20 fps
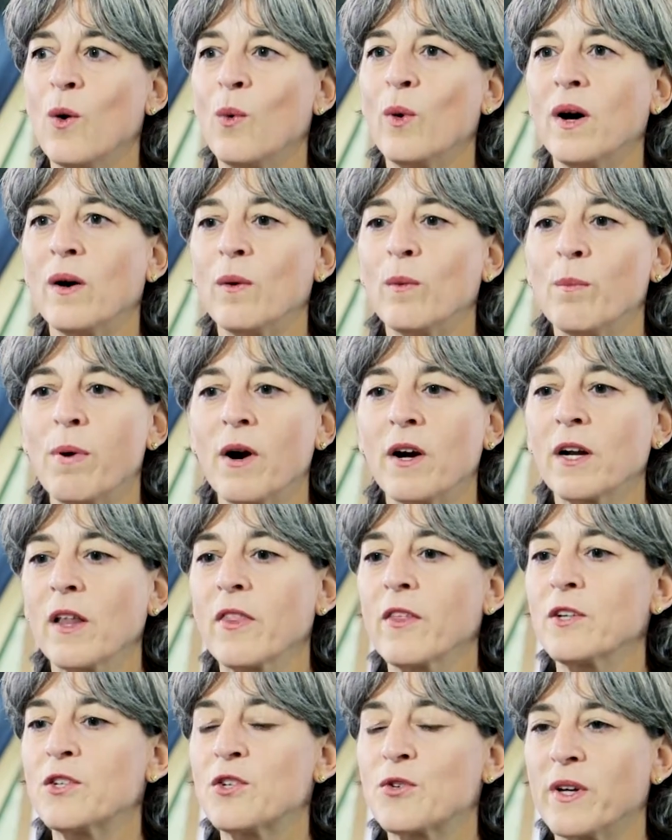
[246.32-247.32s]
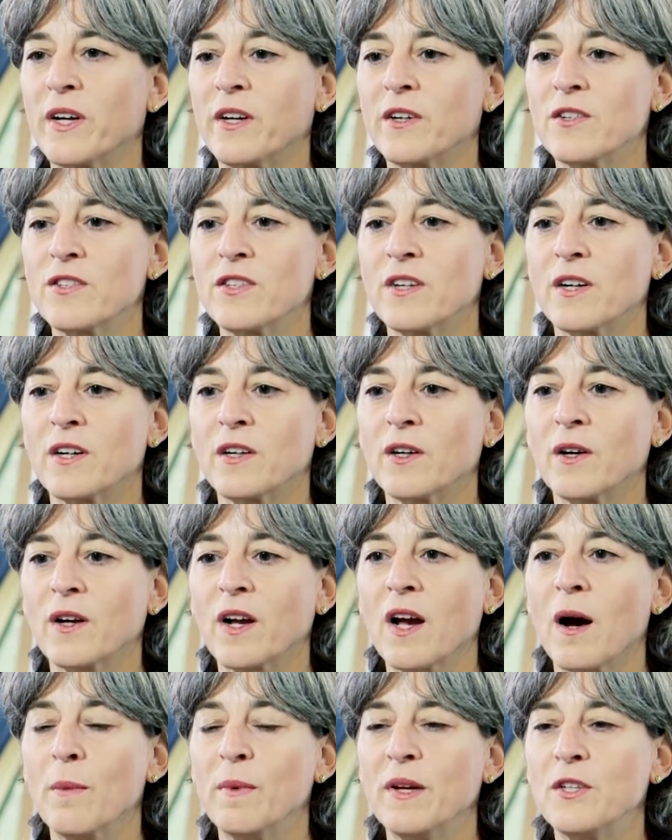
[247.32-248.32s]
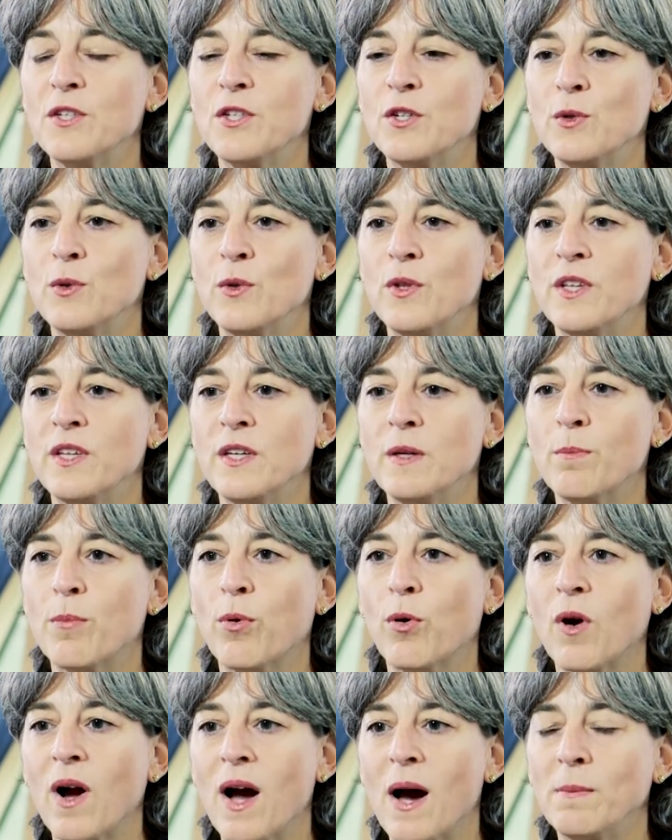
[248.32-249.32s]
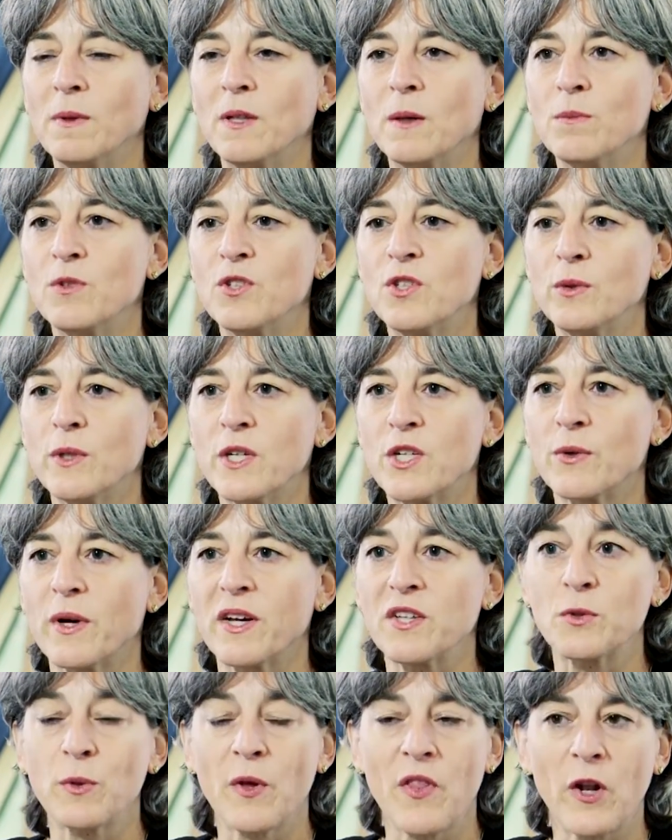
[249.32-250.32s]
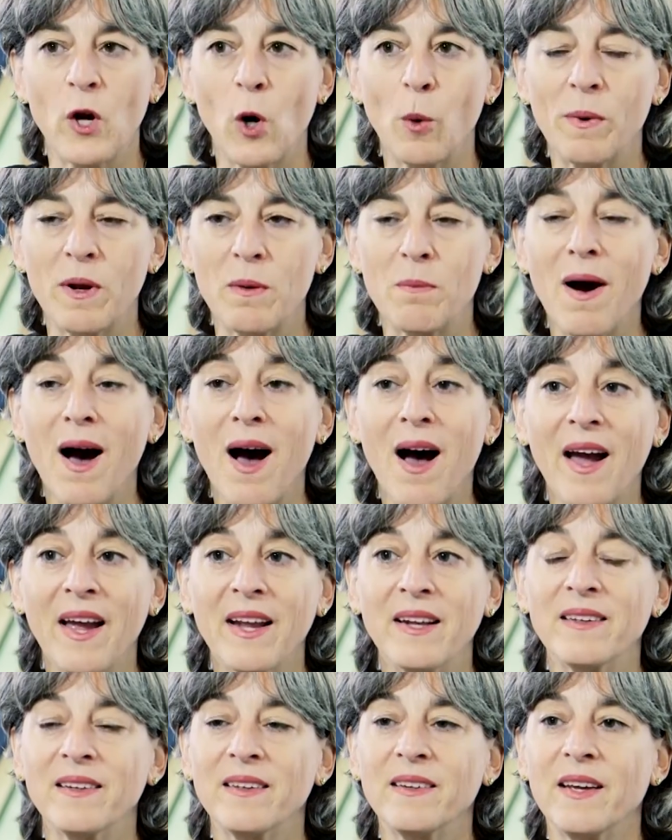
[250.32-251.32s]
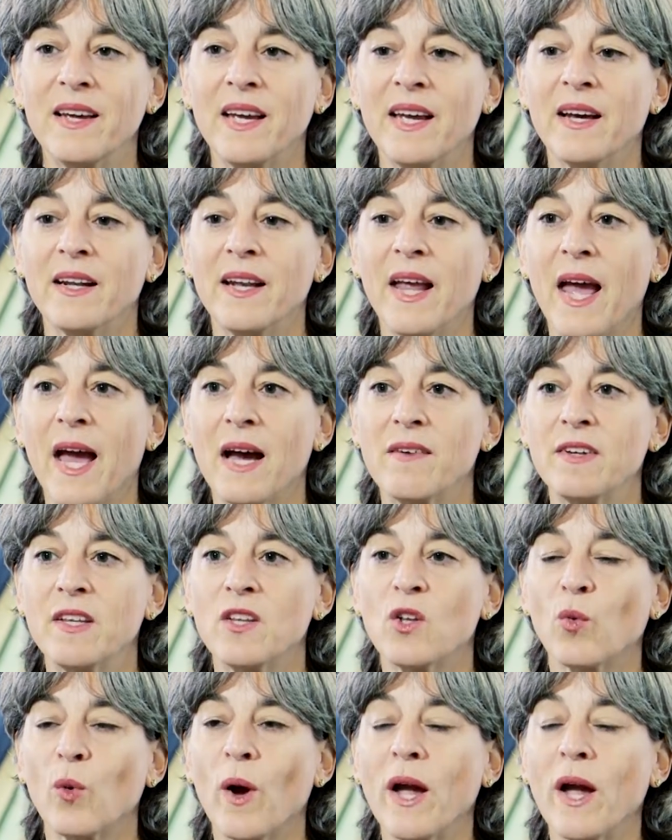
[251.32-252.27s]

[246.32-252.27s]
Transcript: Well, part of the triggers are coming to the problems you address with an open mind and having the